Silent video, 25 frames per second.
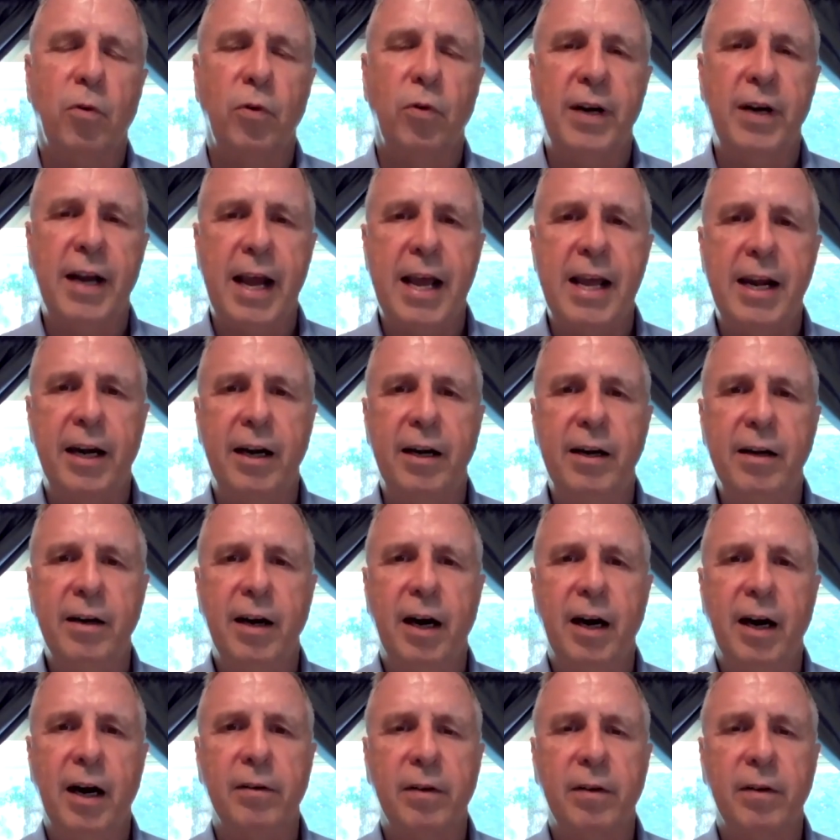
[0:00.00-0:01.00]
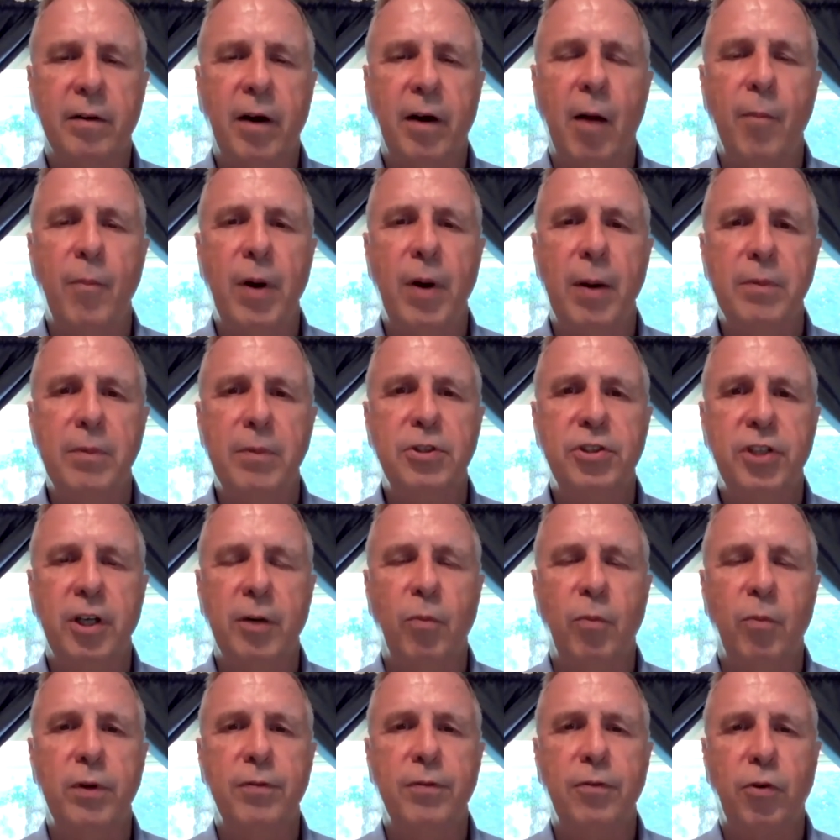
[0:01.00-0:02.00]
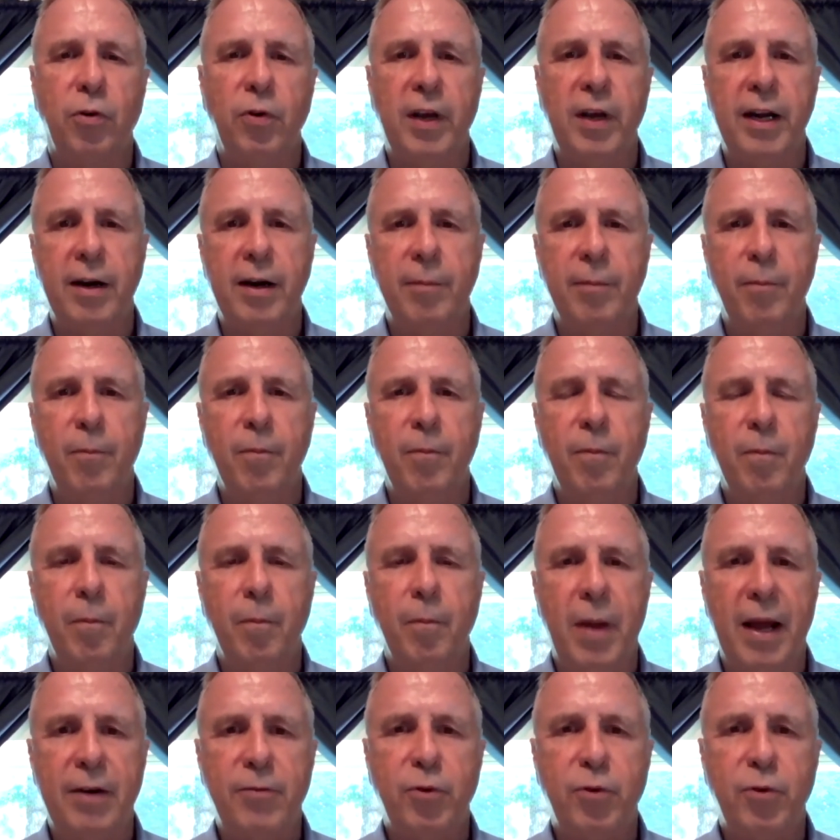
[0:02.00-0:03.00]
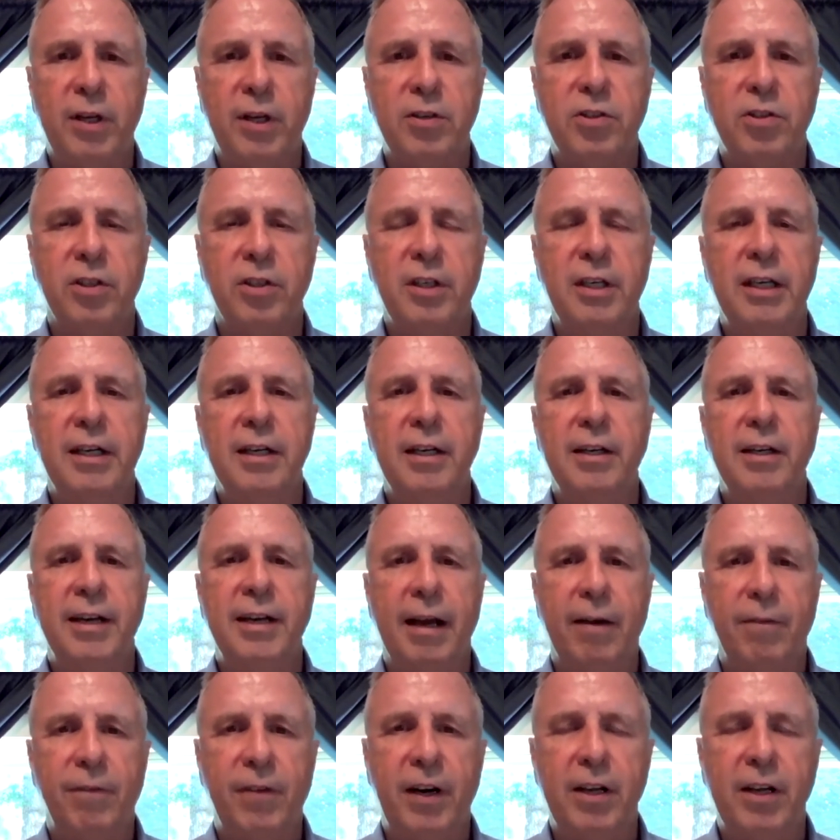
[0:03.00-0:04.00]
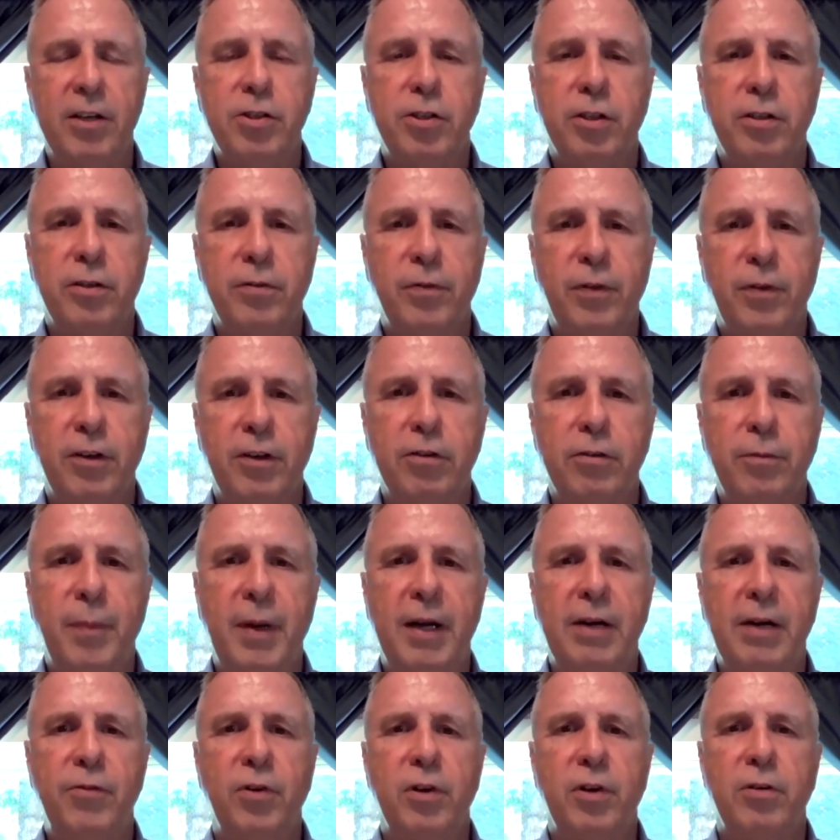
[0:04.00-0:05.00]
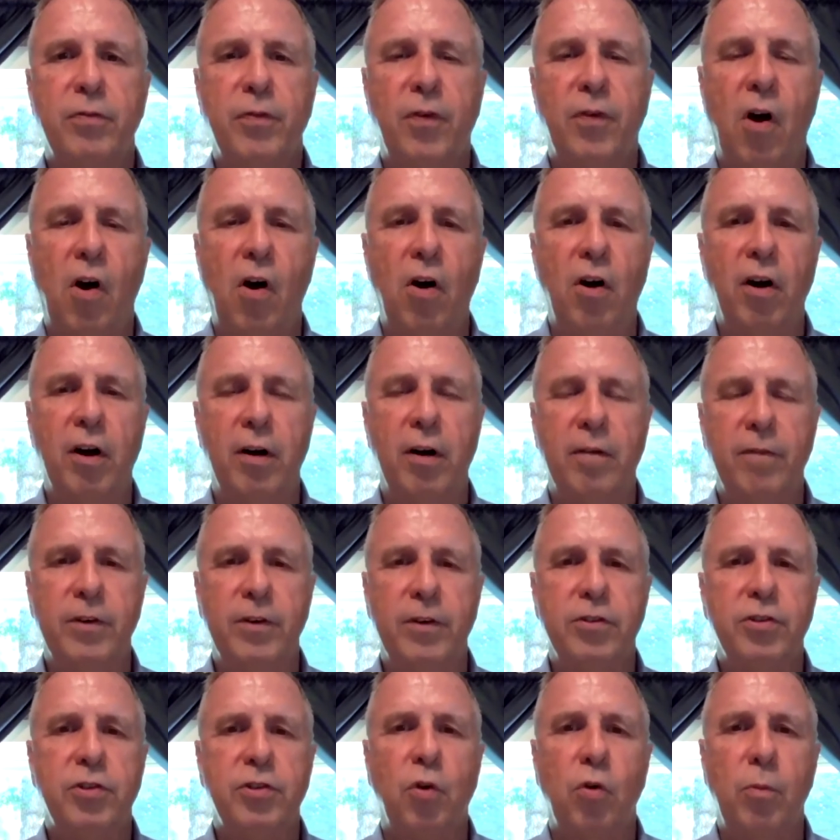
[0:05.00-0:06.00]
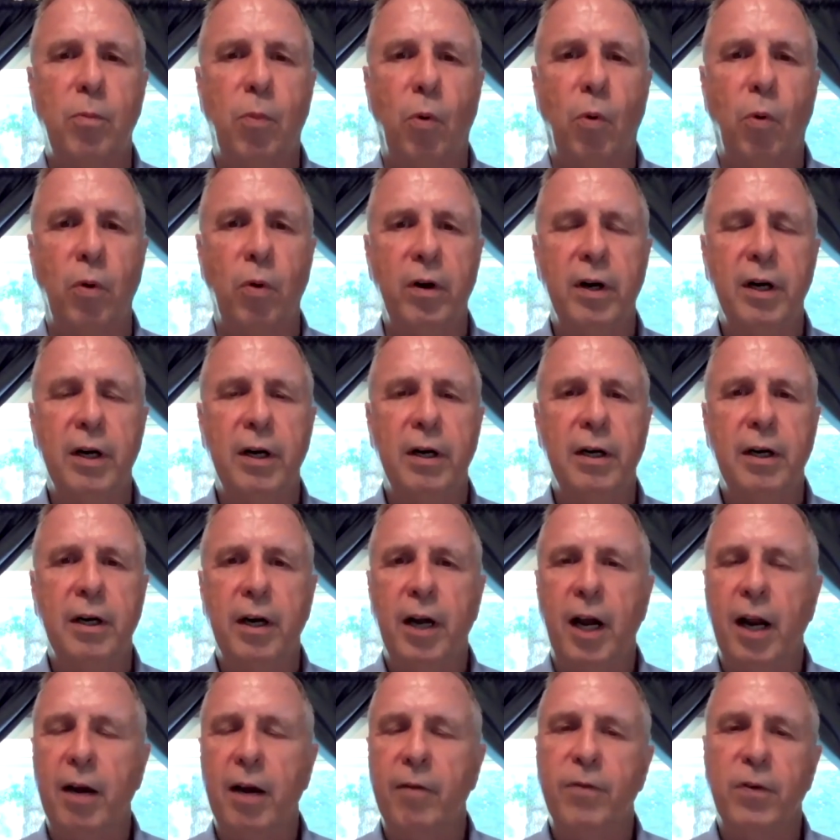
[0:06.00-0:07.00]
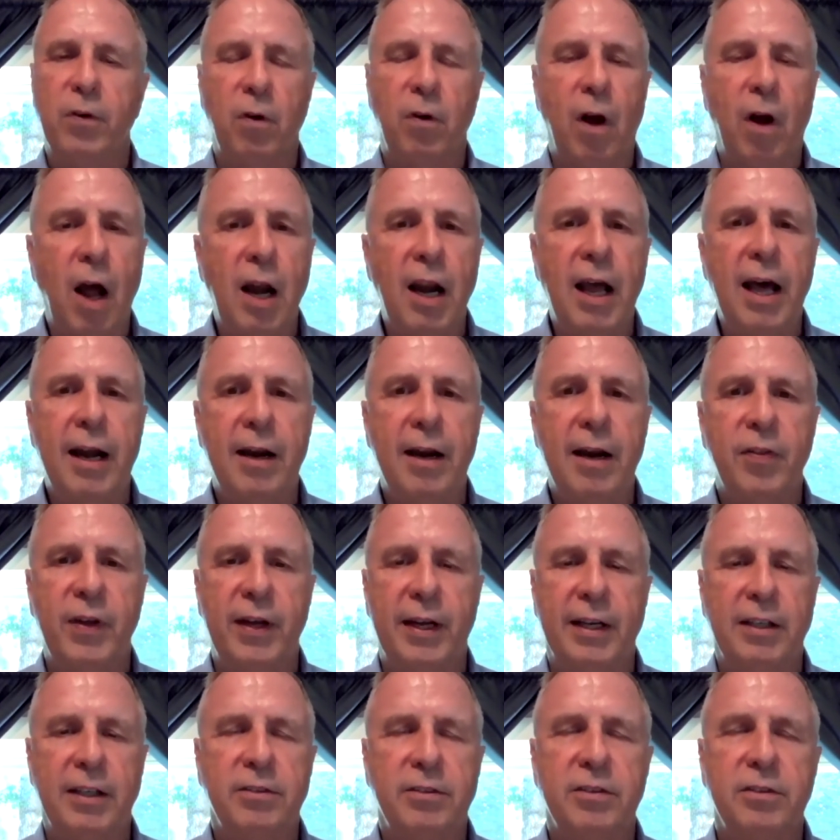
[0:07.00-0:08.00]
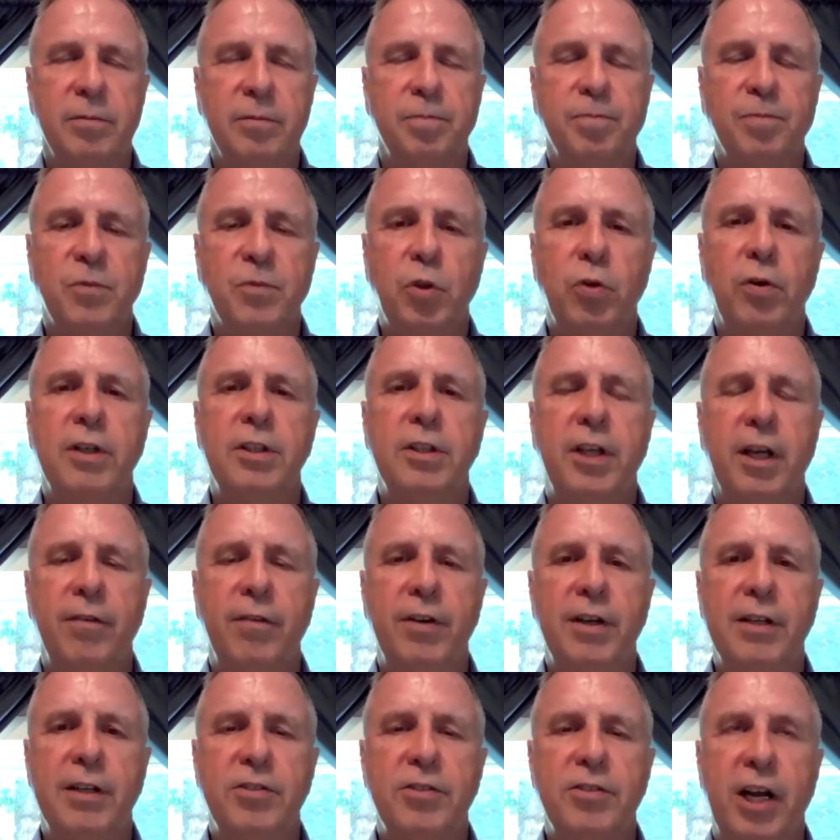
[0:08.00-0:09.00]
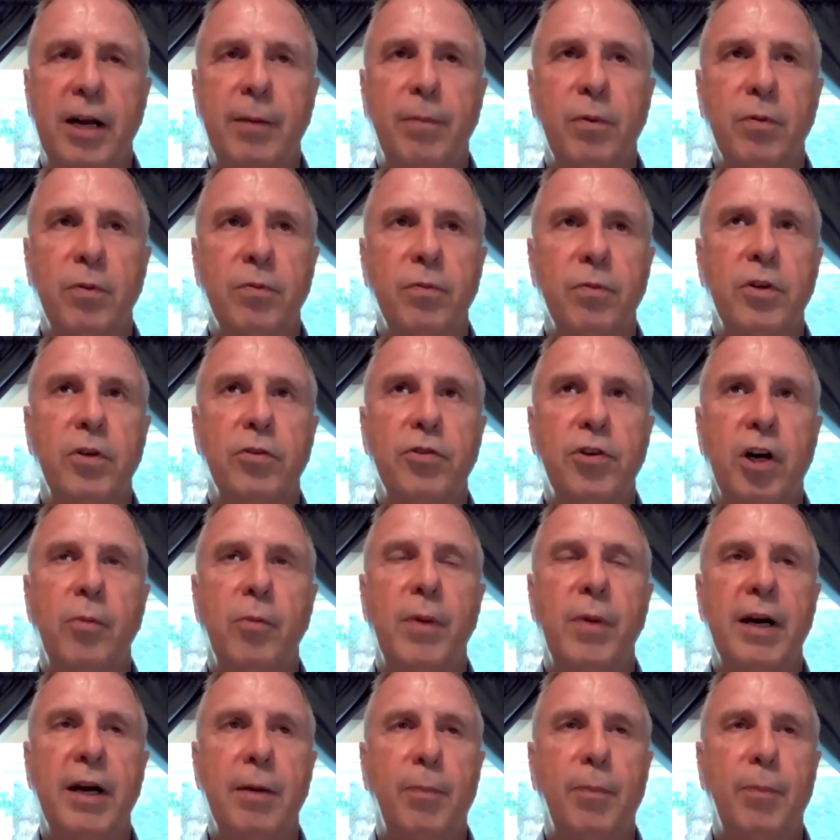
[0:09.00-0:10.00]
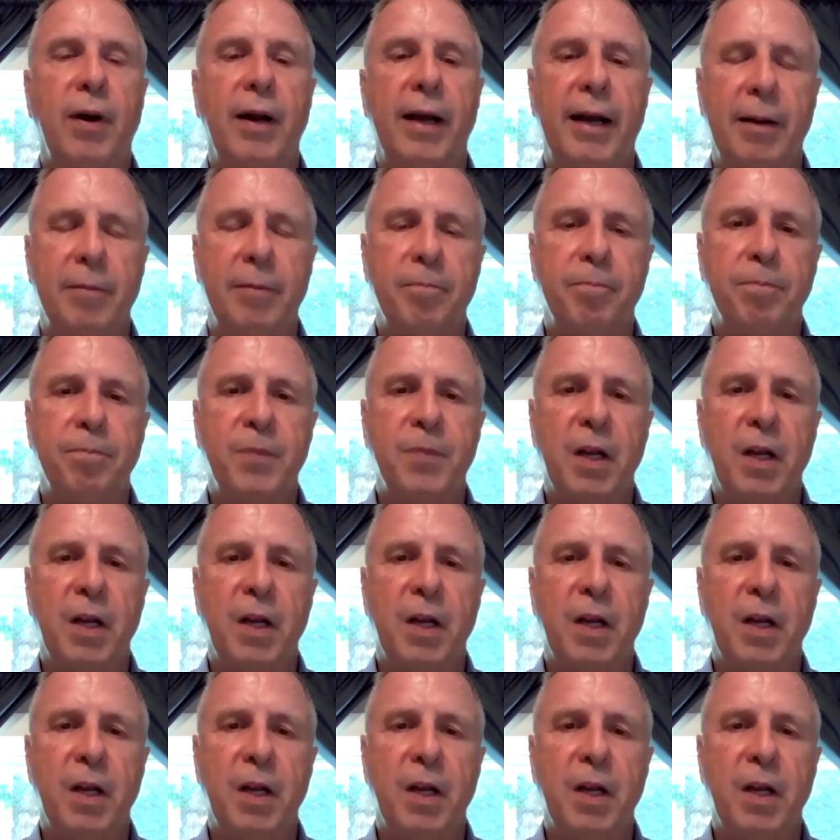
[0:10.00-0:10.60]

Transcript: created our, our membership, we've created metrics, definitions for those metrics for all and for the school board and for a lot of things. So I'll give you an example, talking about a plant.